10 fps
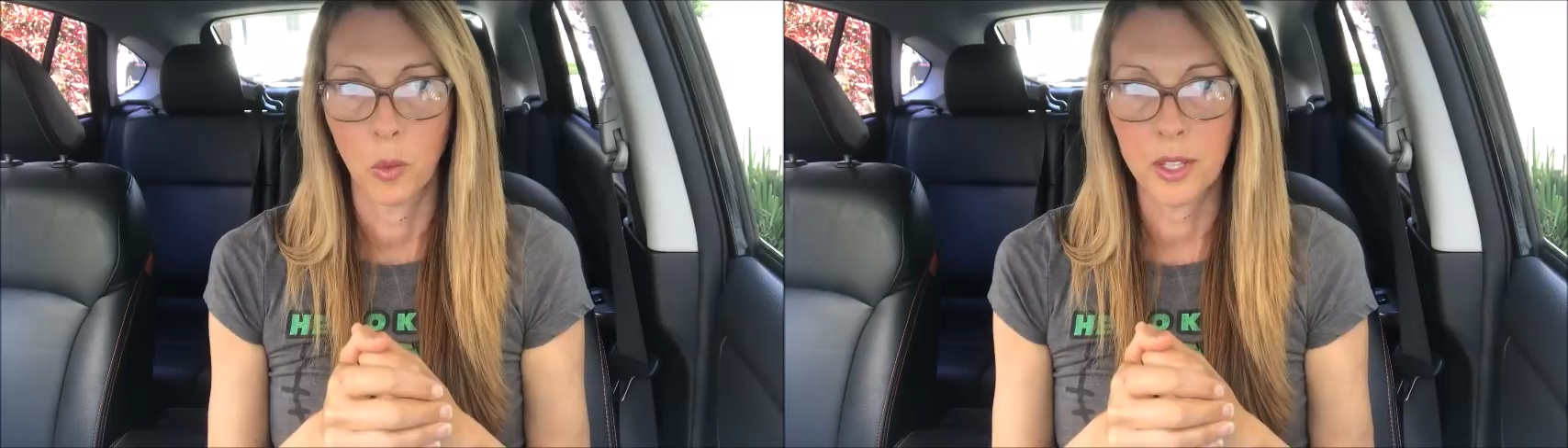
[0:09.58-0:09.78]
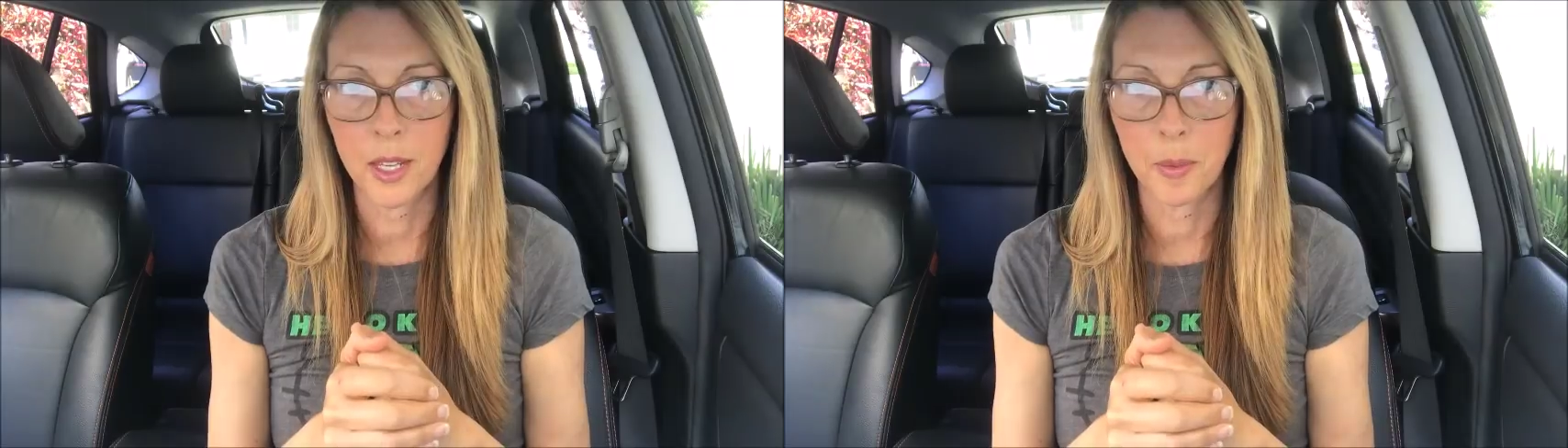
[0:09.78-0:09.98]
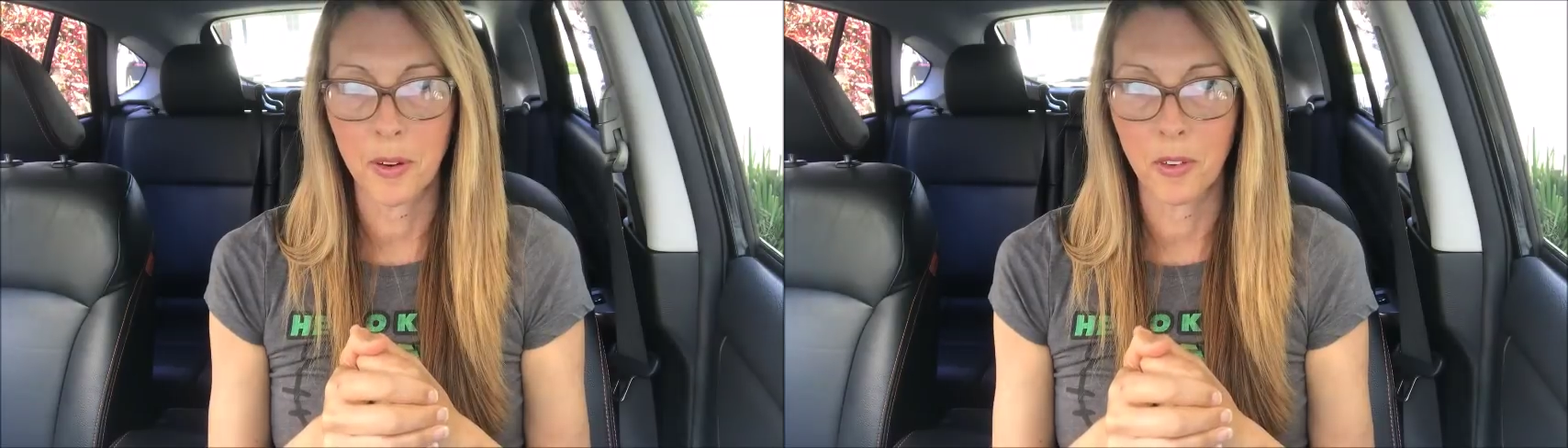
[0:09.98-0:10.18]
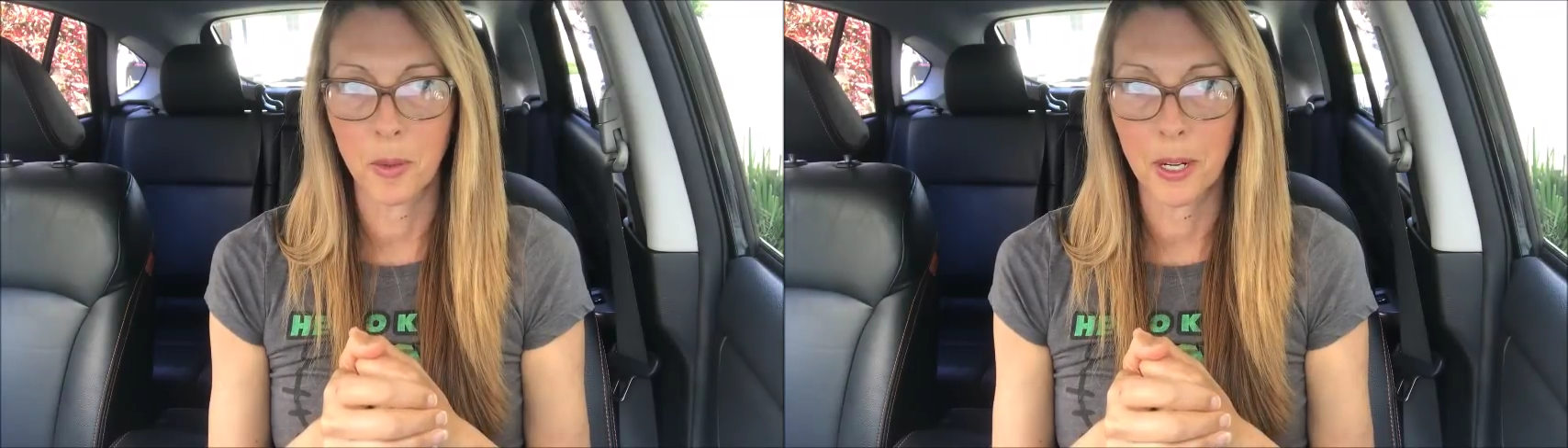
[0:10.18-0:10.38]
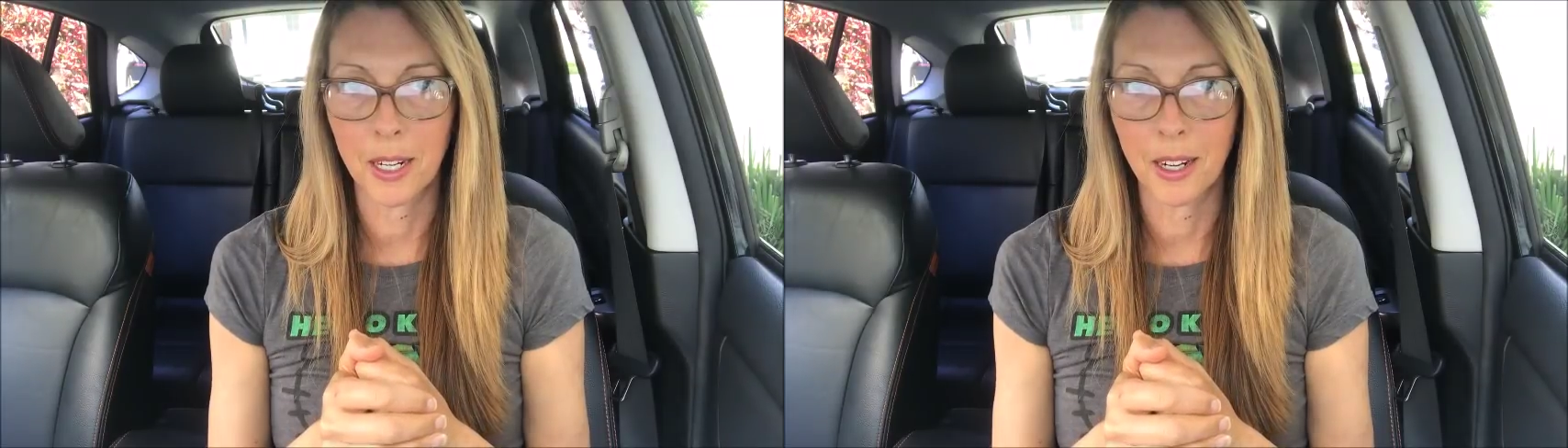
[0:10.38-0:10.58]
What's up
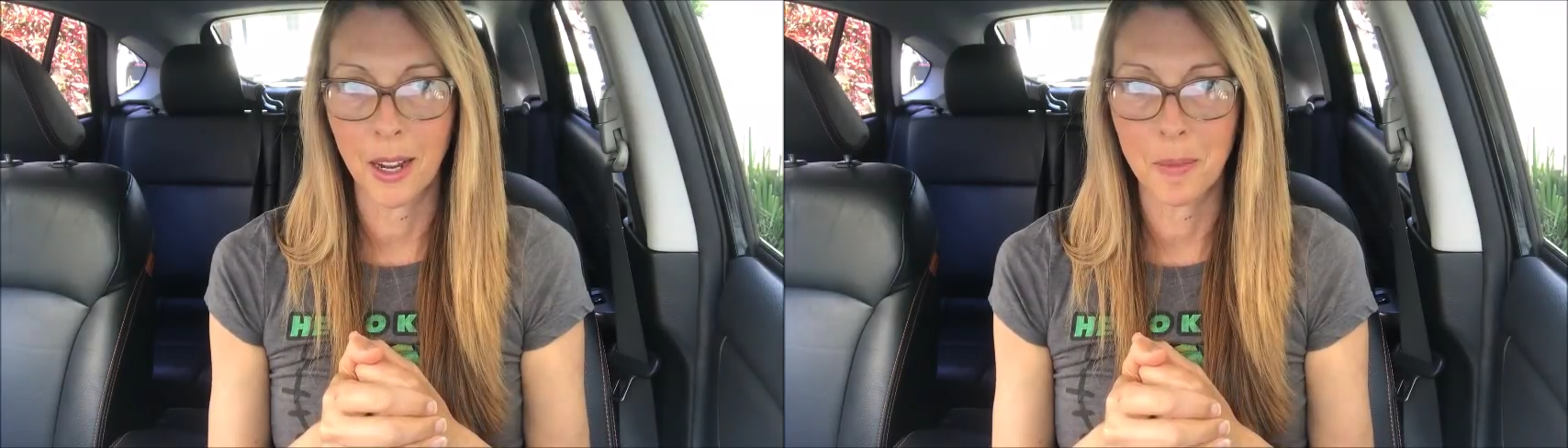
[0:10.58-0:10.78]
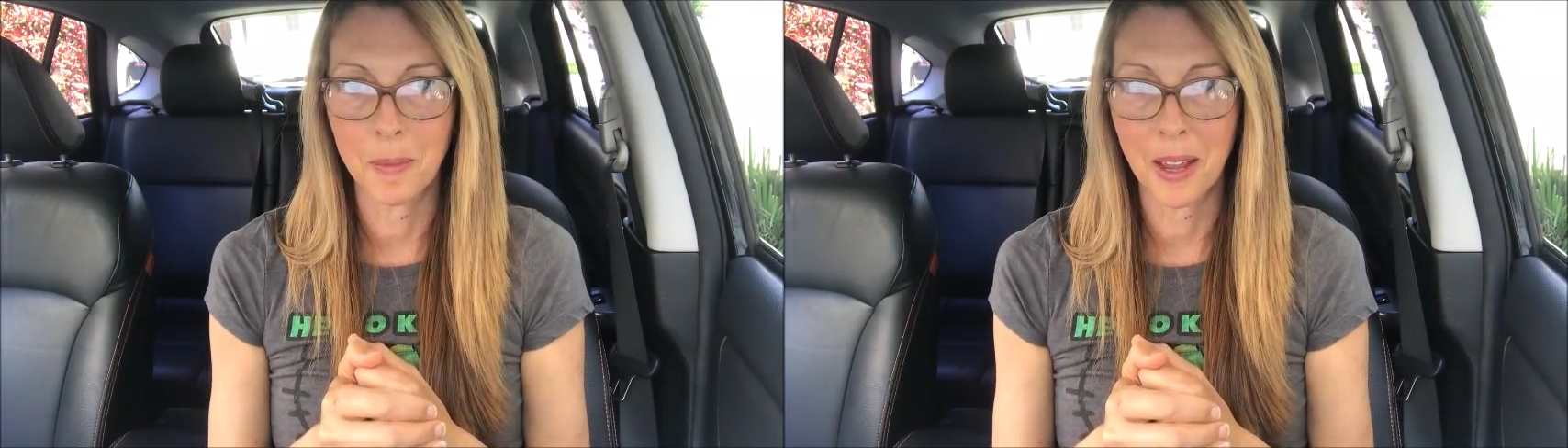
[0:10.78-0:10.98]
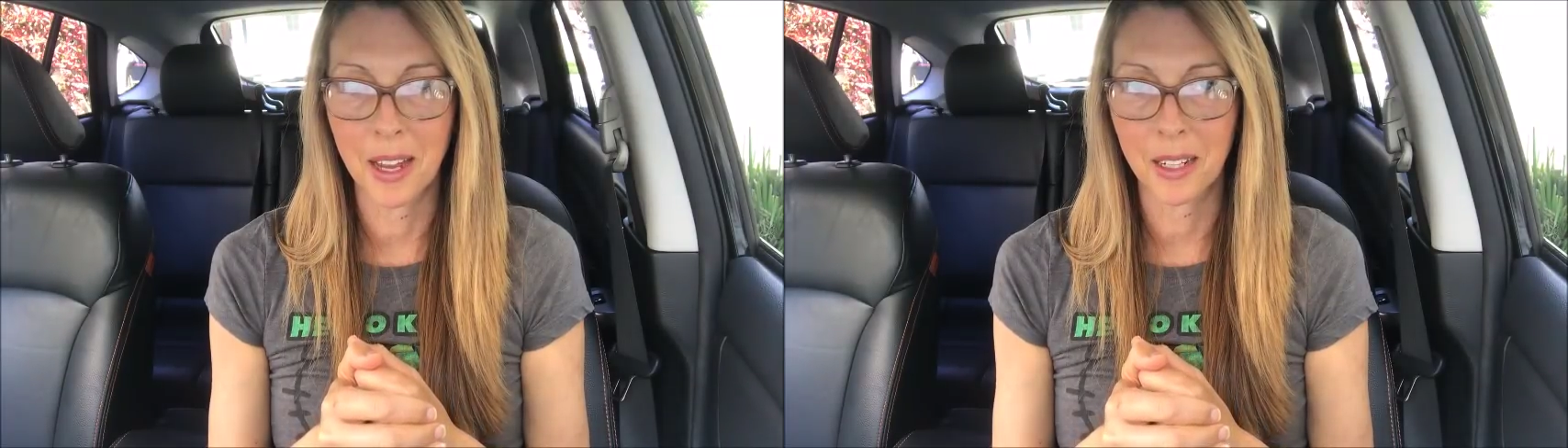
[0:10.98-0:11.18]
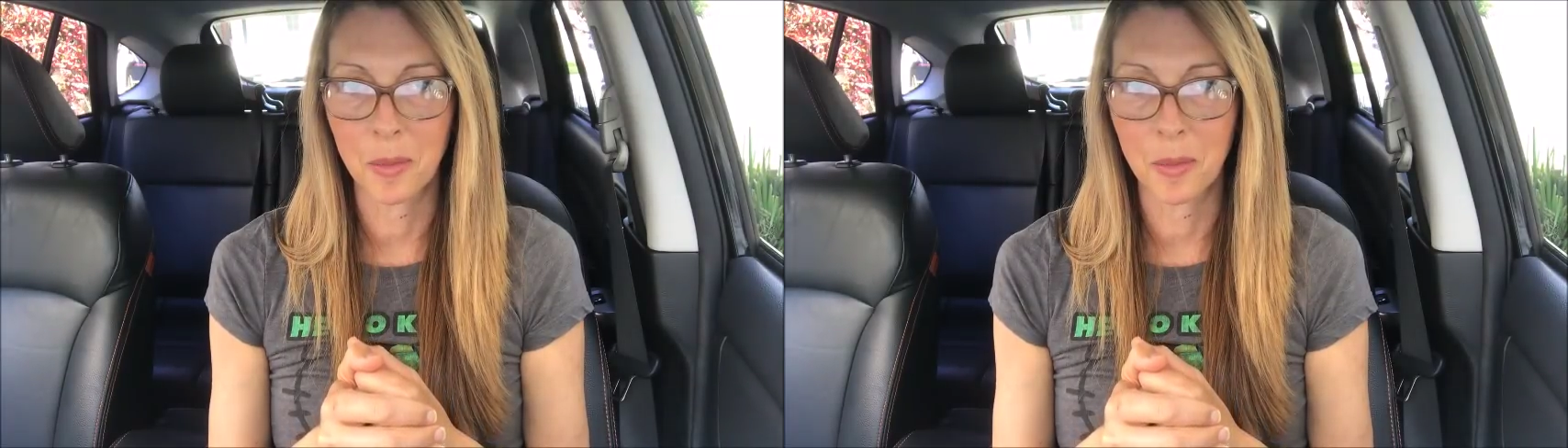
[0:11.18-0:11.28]
everybody? I'm back.